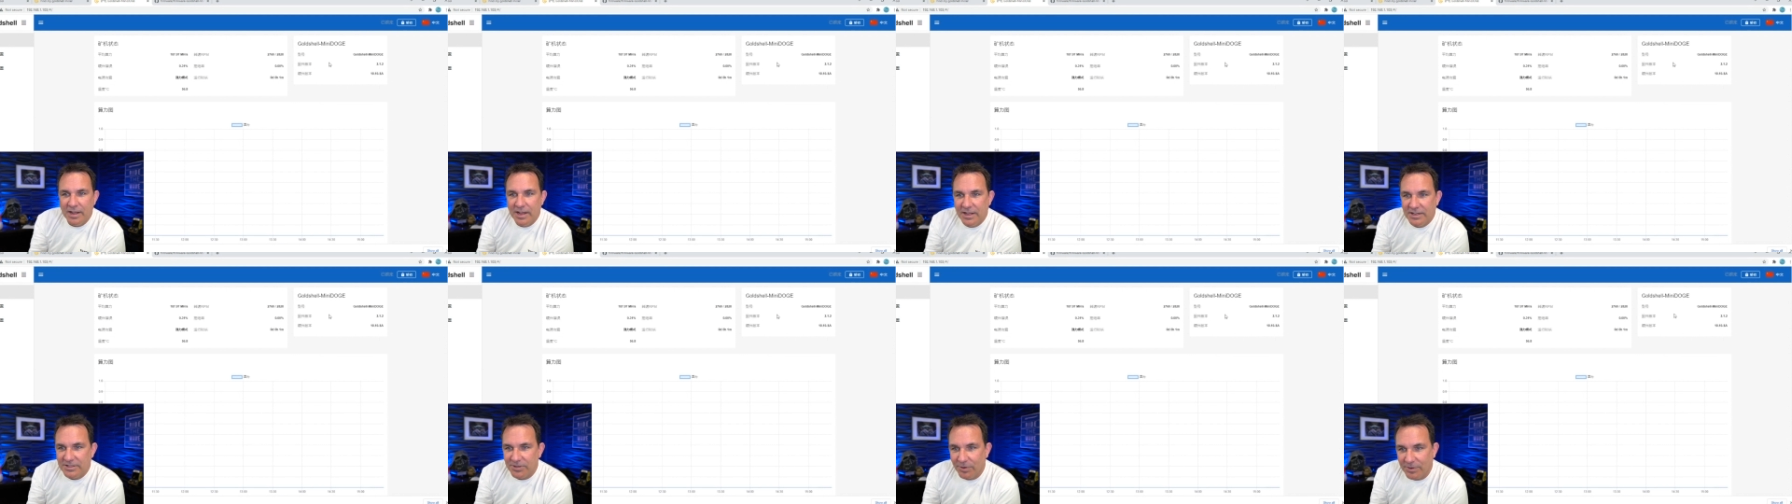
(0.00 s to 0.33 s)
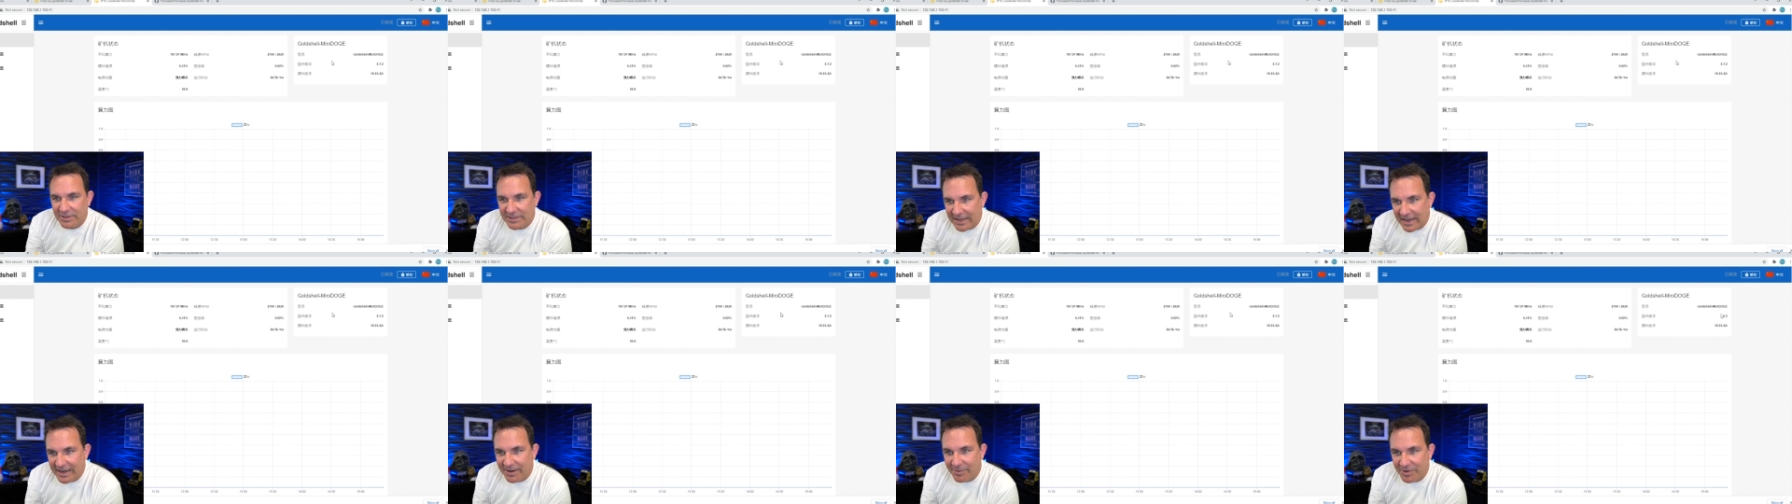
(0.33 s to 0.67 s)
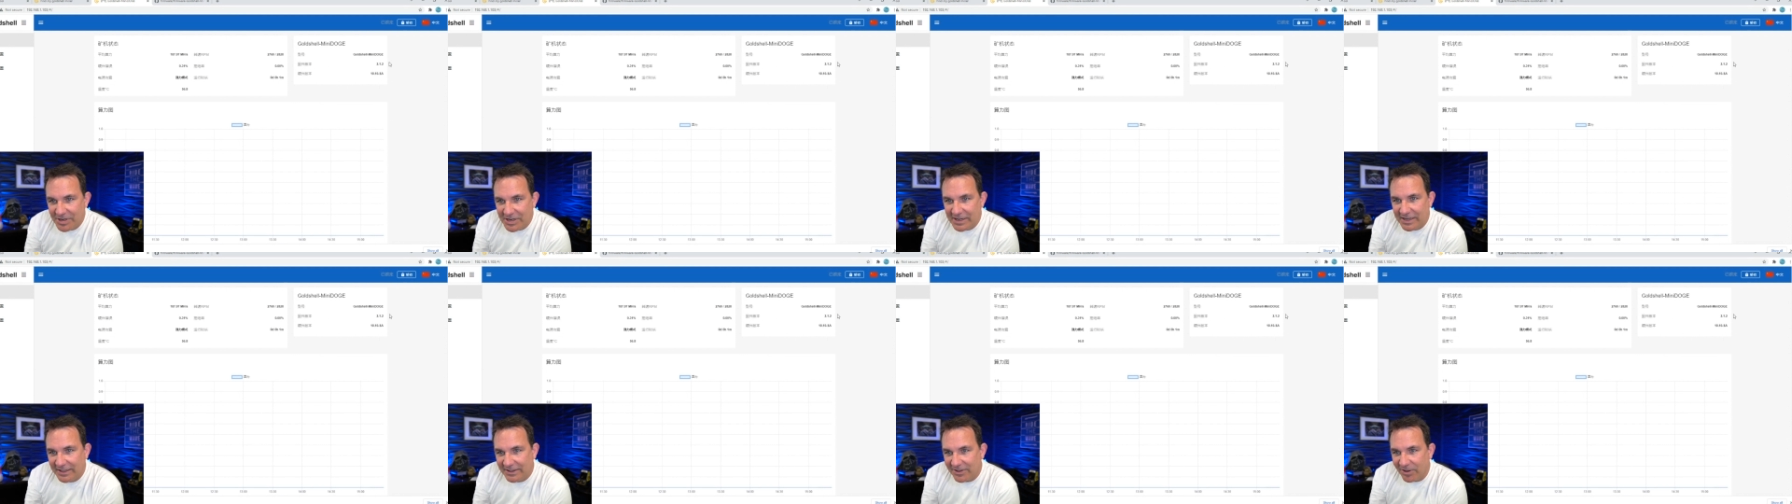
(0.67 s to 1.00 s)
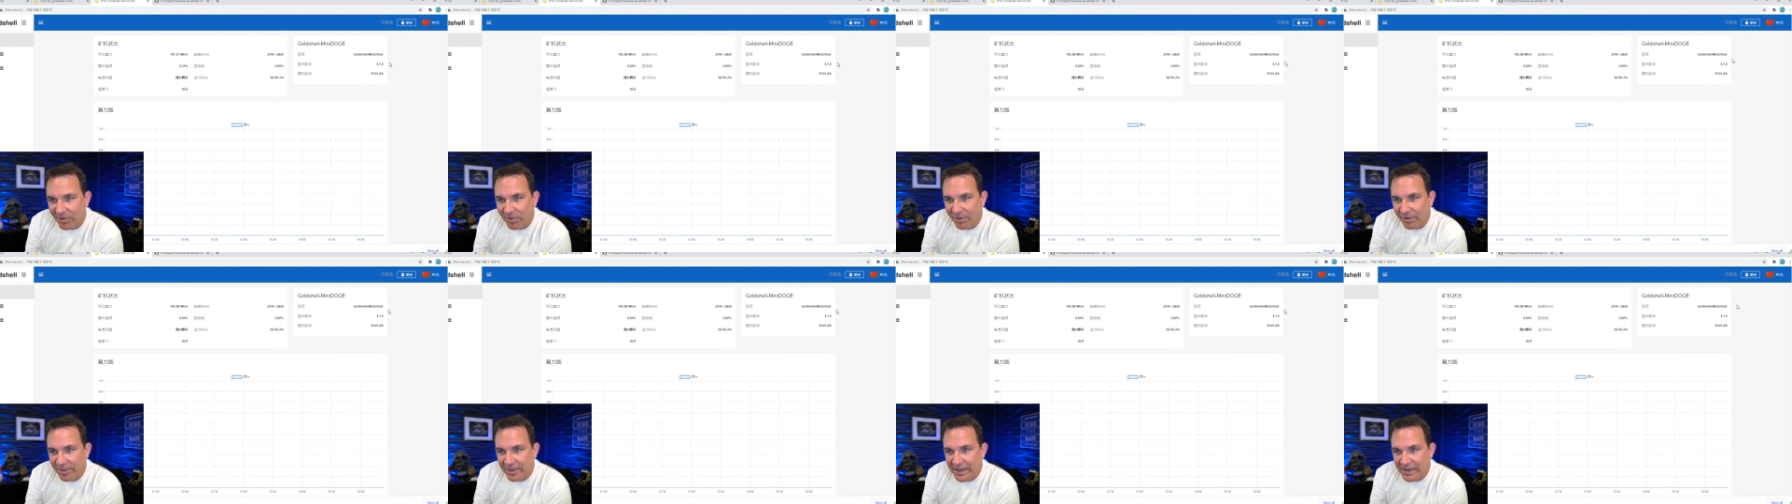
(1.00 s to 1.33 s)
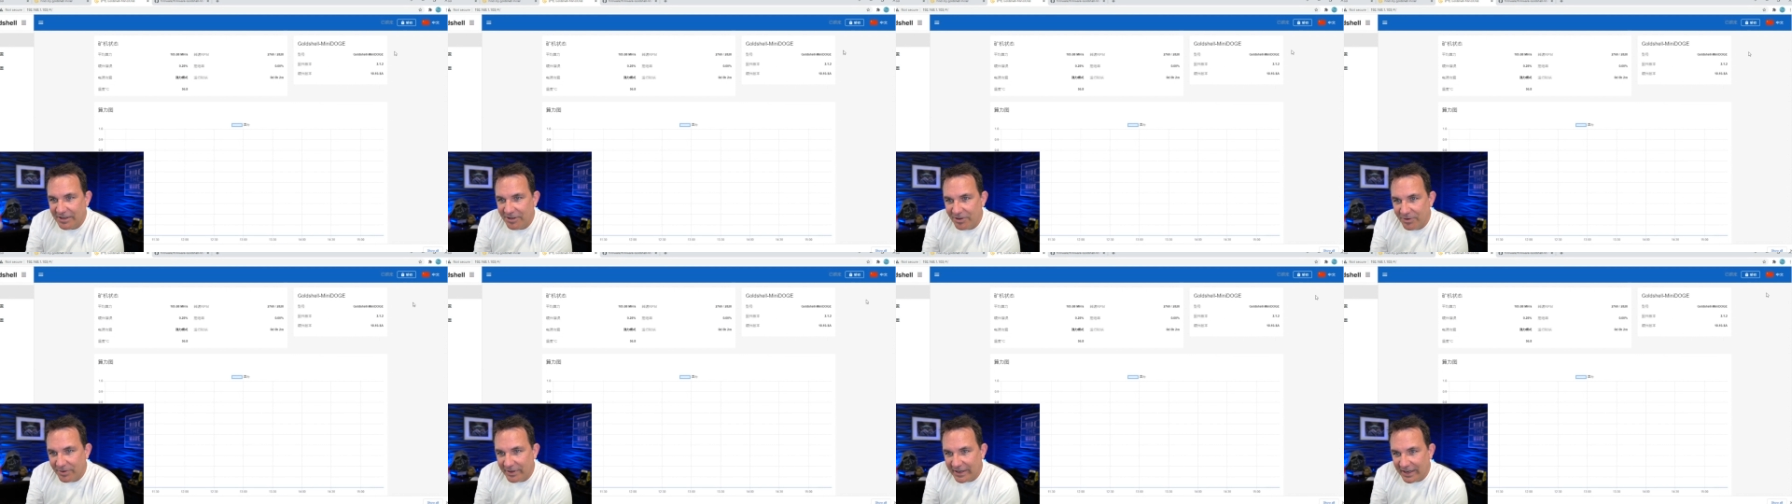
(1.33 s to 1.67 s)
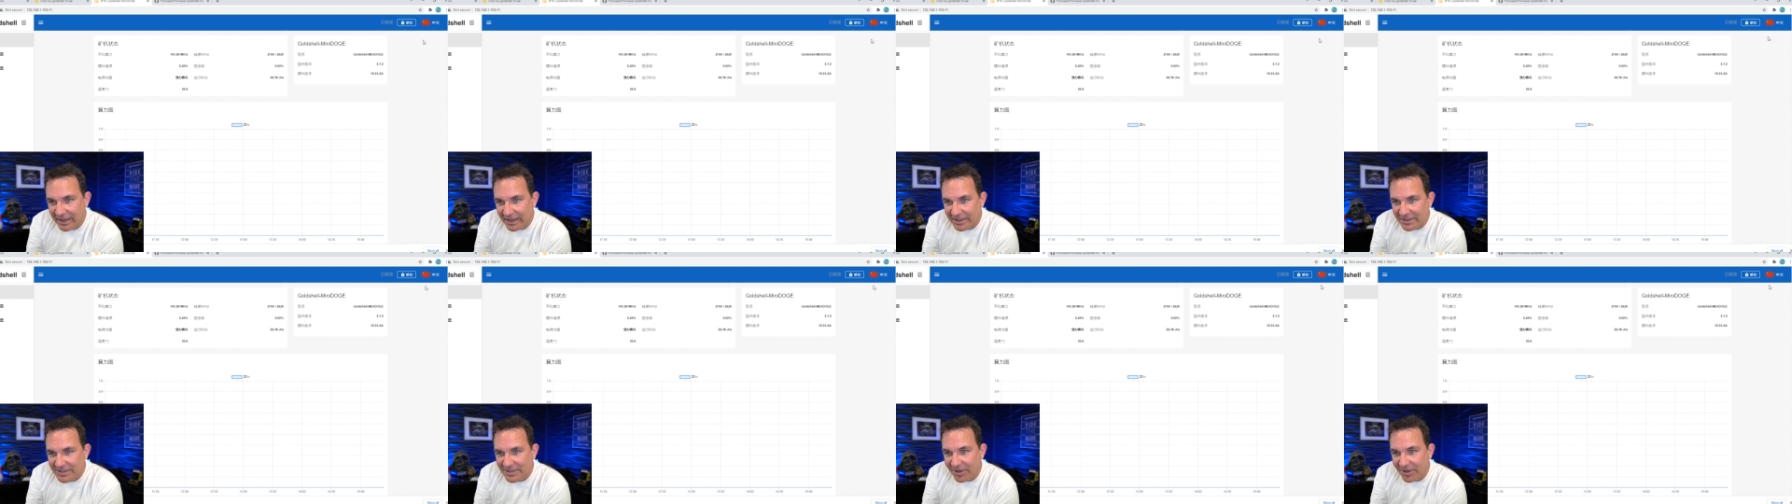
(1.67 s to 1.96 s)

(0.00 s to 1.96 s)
So it's like when you get the whole thing new again.